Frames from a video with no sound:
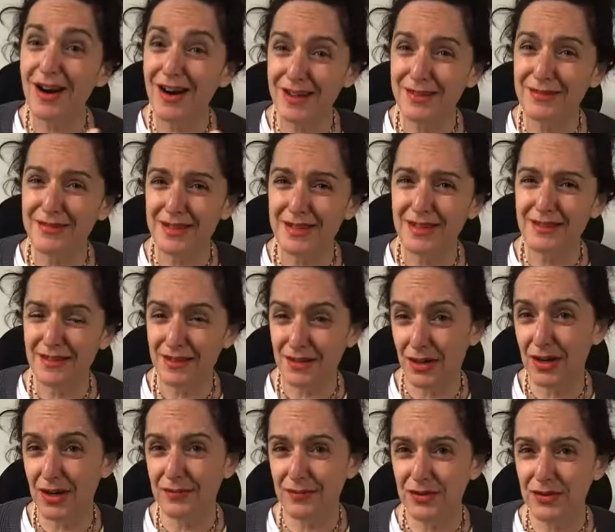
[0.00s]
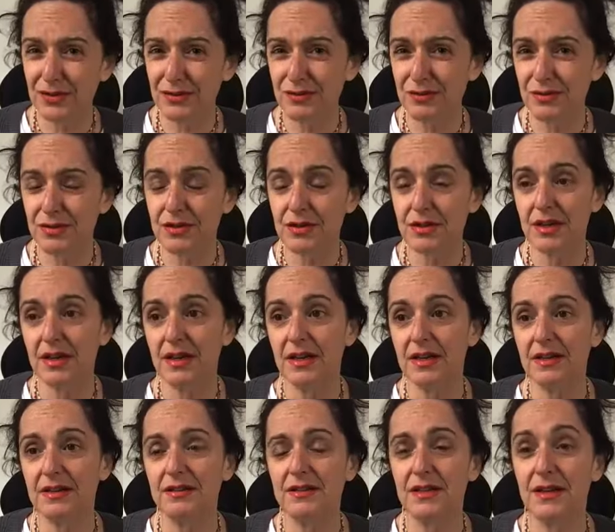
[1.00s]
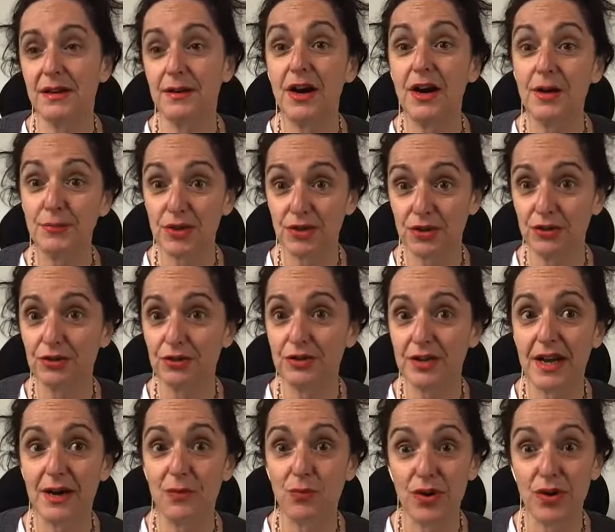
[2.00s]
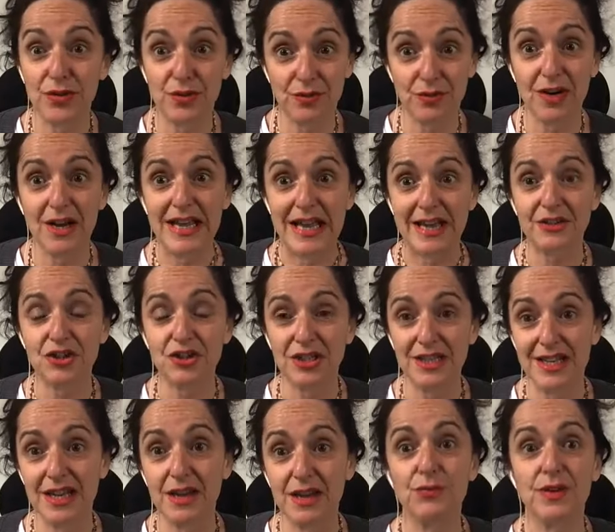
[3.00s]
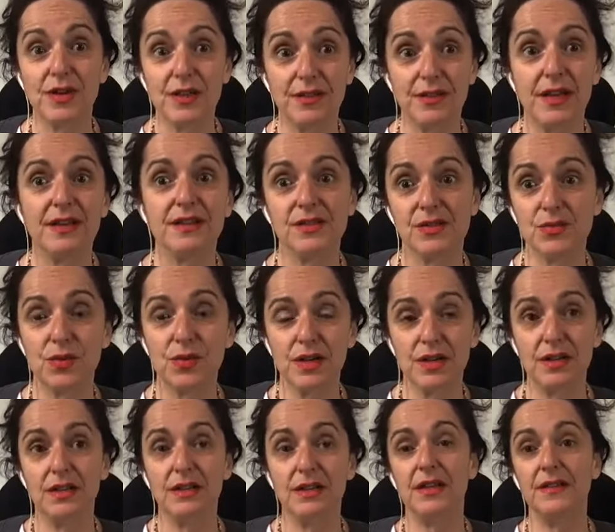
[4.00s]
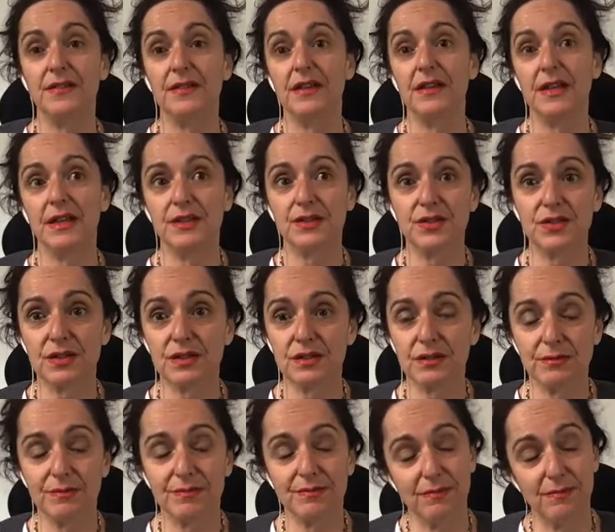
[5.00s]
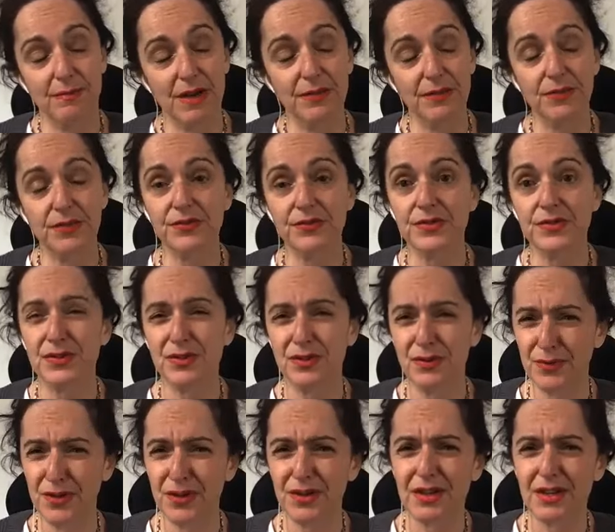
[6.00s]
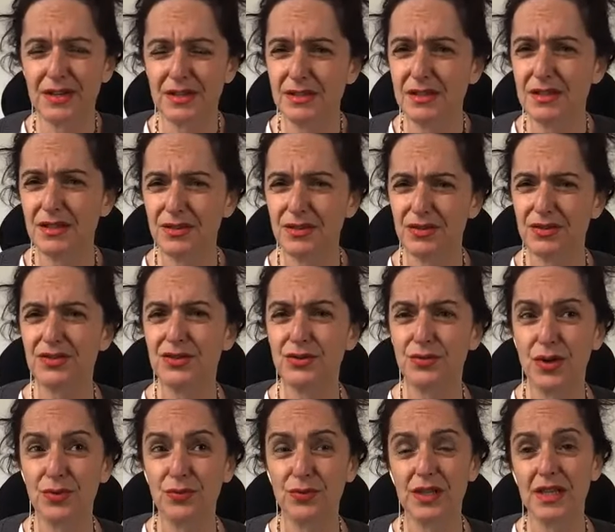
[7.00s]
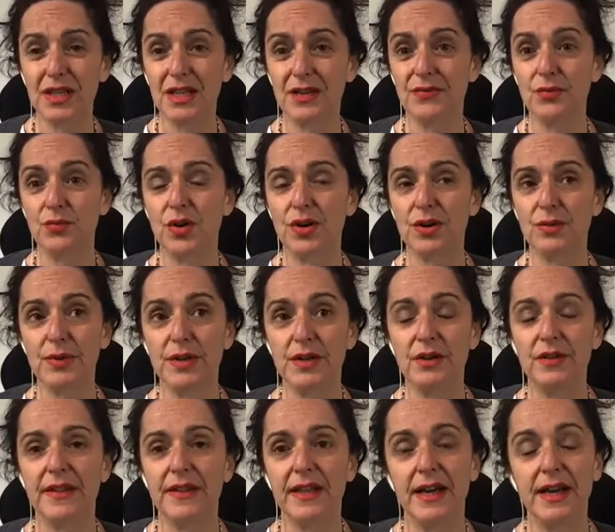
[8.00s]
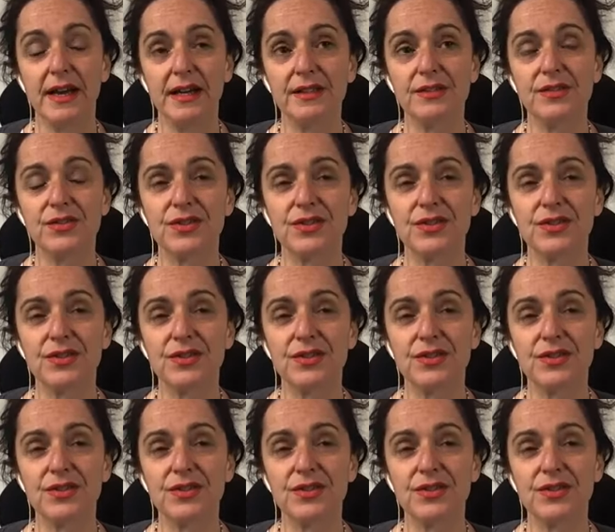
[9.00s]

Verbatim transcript: I think, that I've used, and I'm going to look at whether I actually get rid of that as well in the next month or so. I'm going to consider, do I really even want to be on that?